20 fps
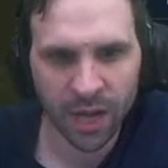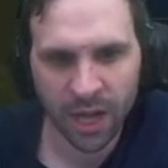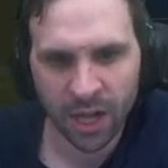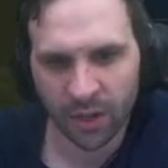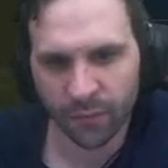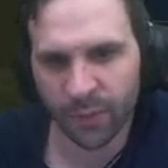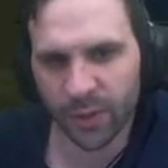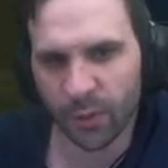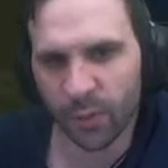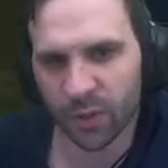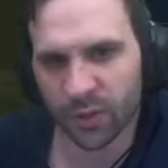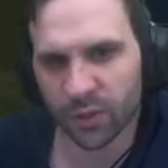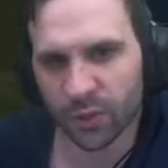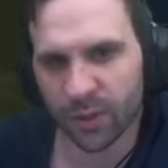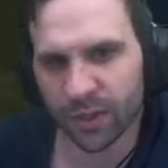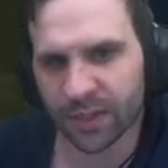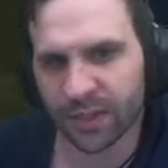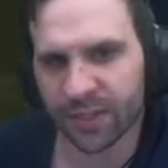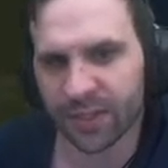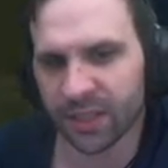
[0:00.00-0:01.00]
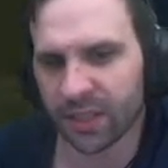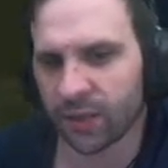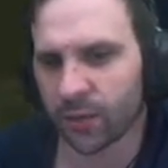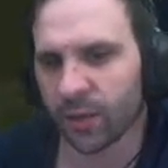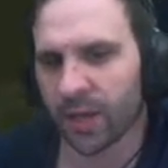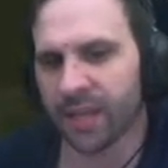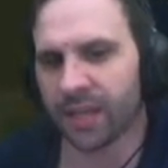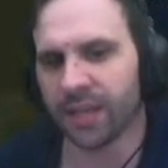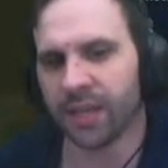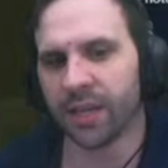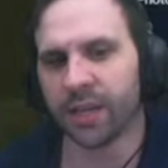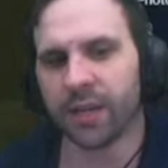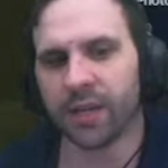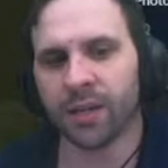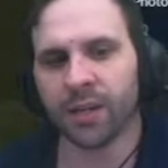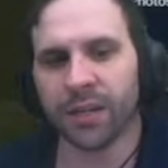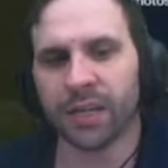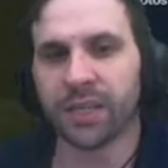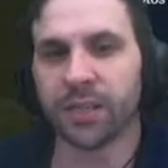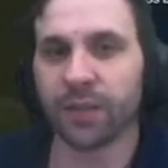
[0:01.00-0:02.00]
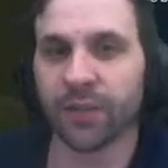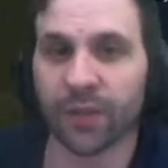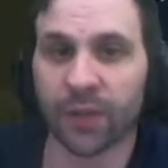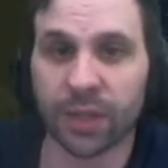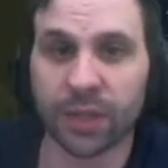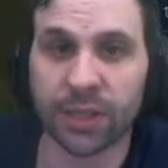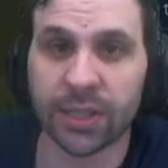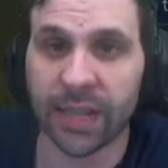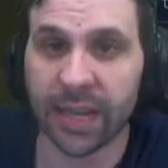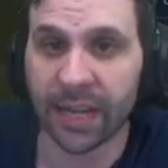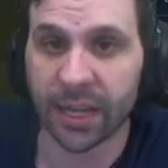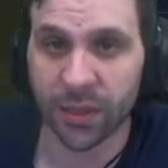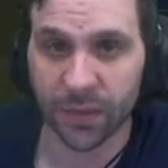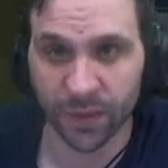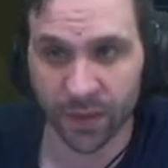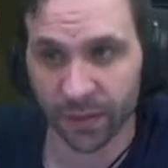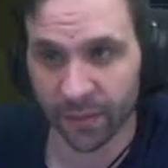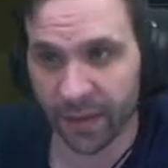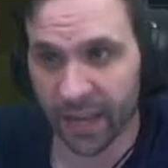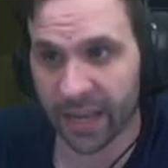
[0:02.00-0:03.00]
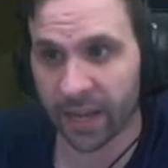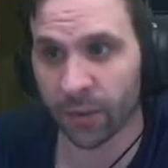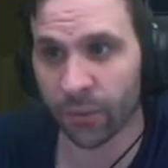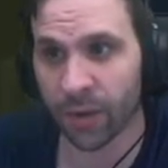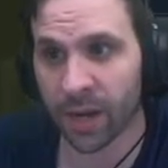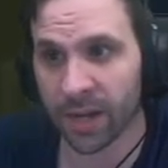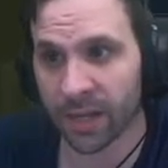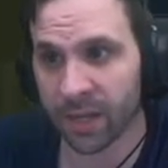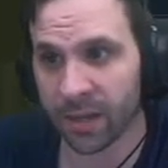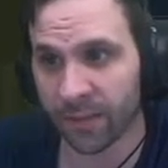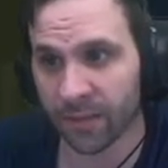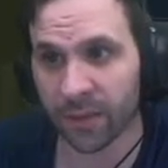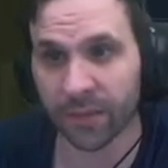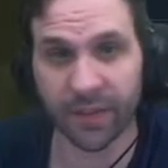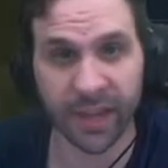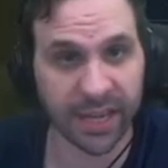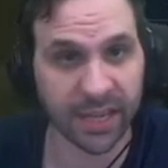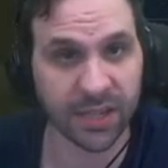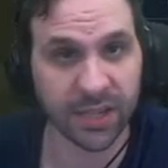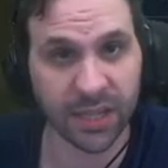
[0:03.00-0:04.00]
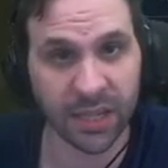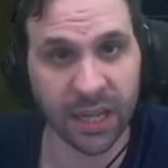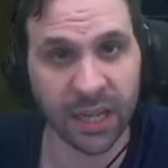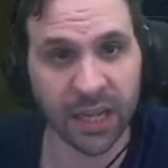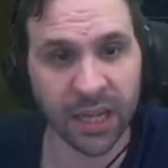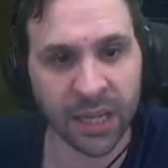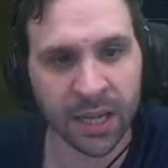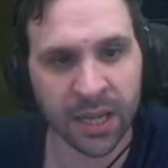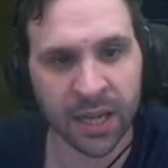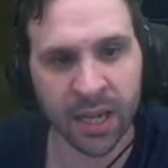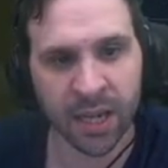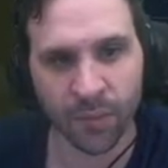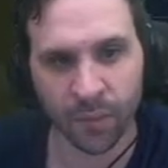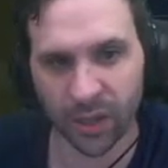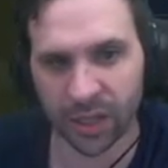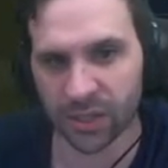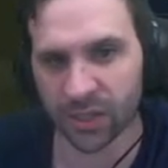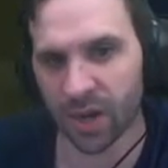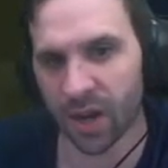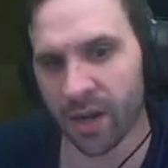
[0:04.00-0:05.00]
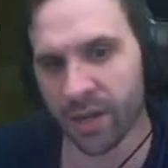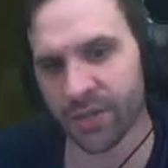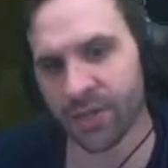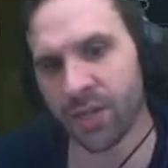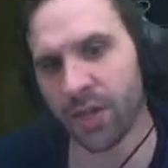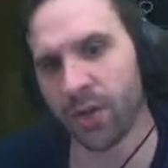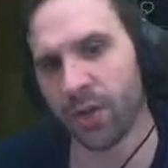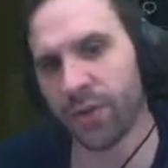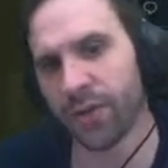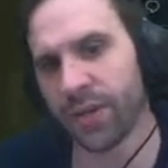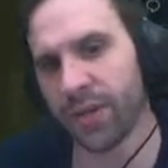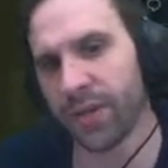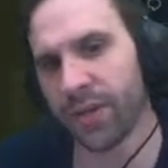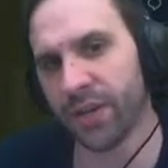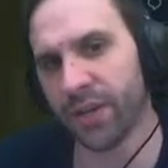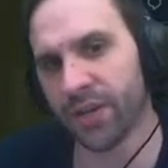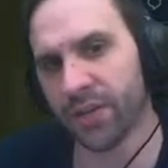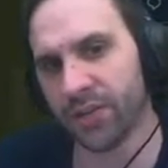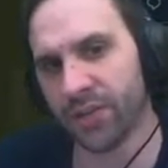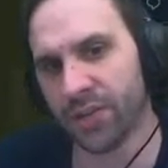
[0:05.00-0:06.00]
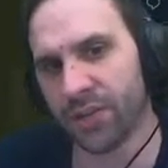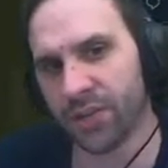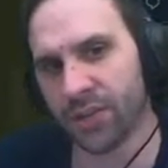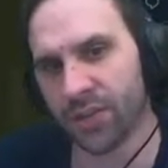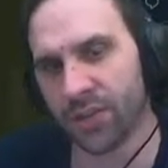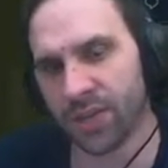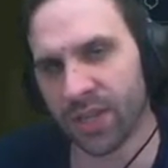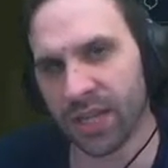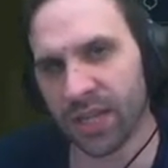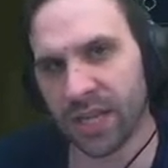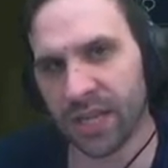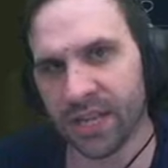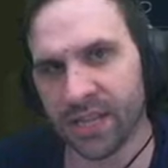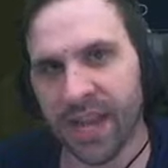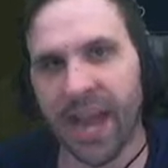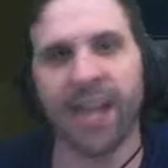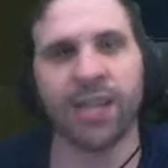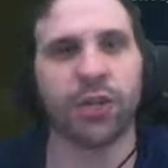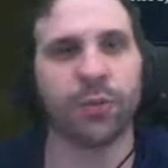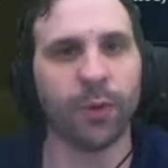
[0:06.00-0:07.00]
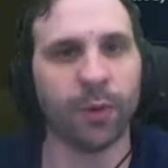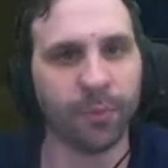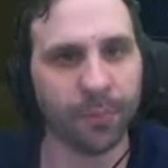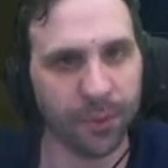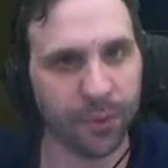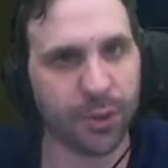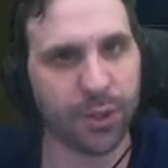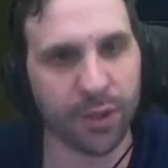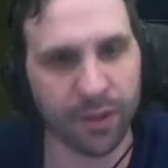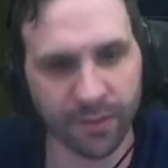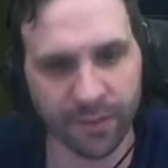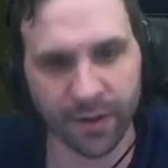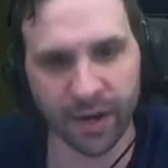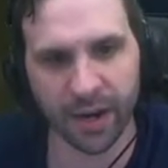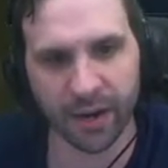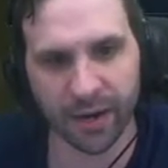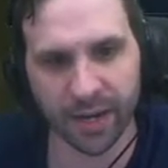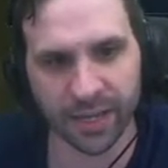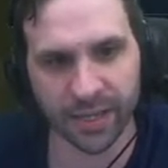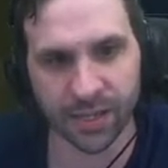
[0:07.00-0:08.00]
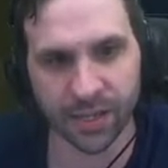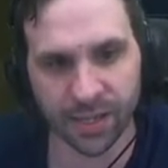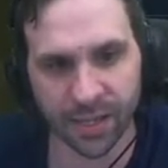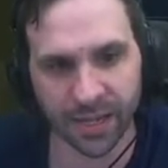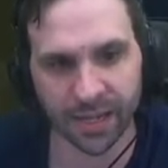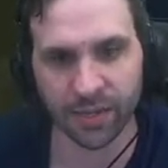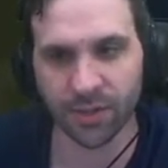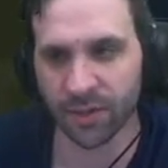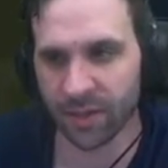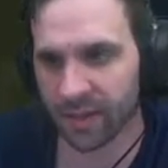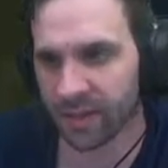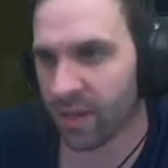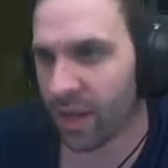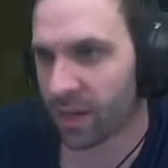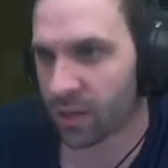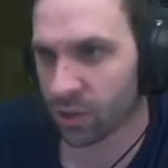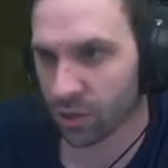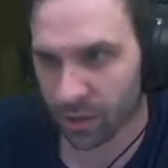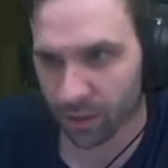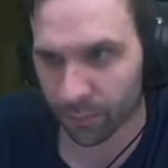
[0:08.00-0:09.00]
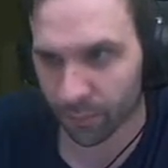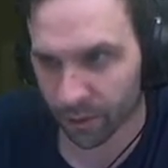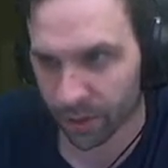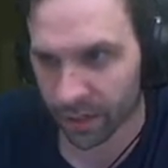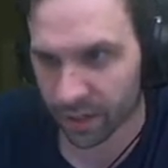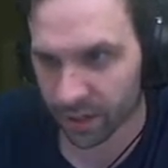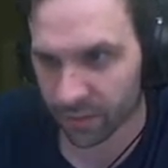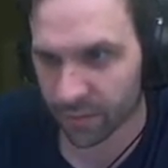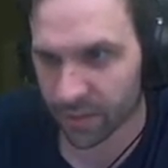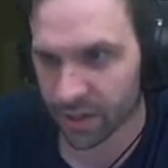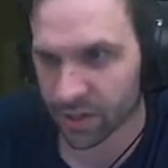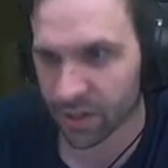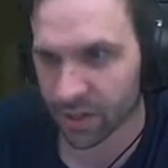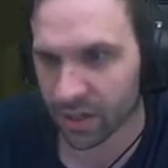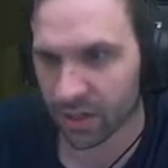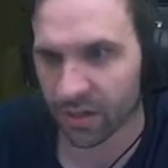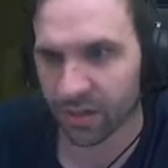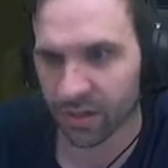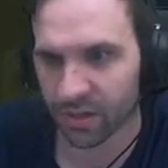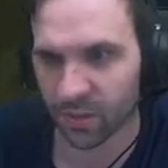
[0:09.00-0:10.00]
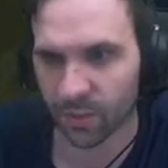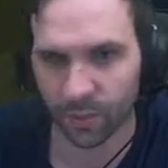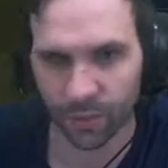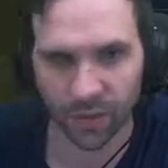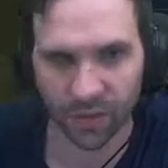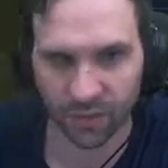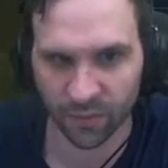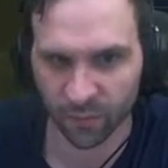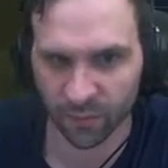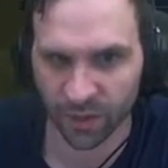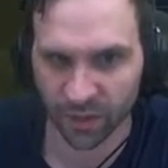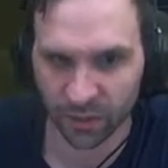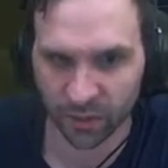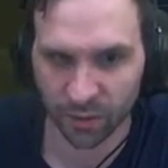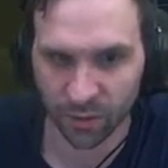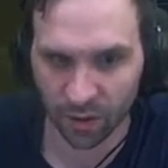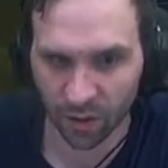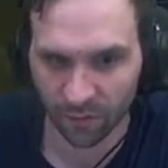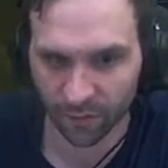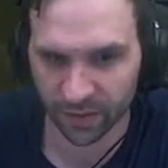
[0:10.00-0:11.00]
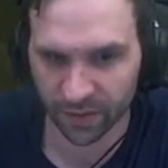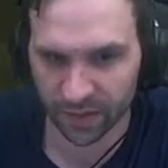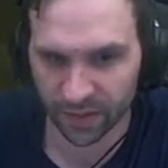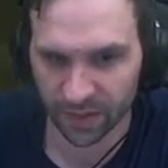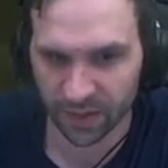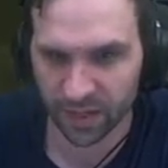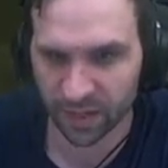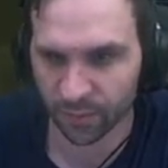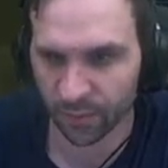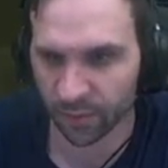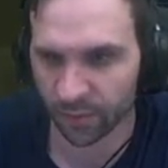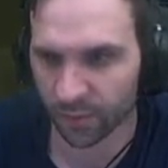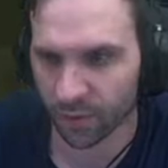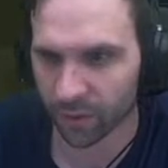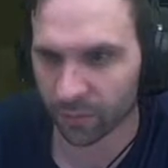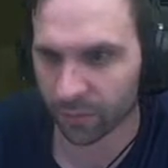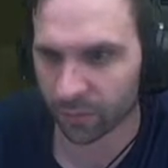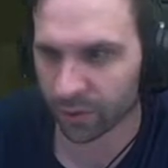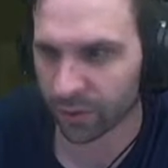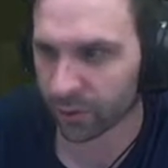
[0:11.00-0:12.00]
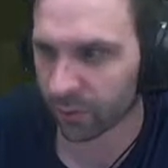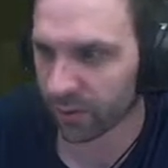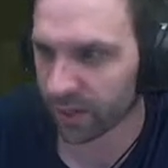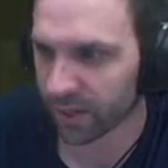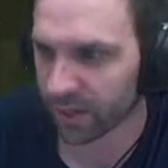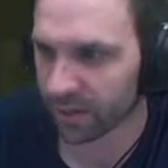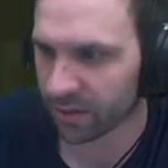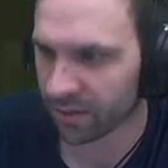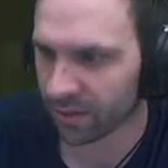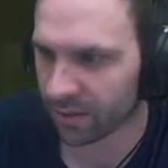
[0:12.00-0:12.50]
the P-120C right there is the first stage for the Vega rocket, for the Vega C, but it's also the the attachable booster for Ariane 6. So that's actually a pretty good mission. It's, it's pretty cool. Hopefully this thing performs really well.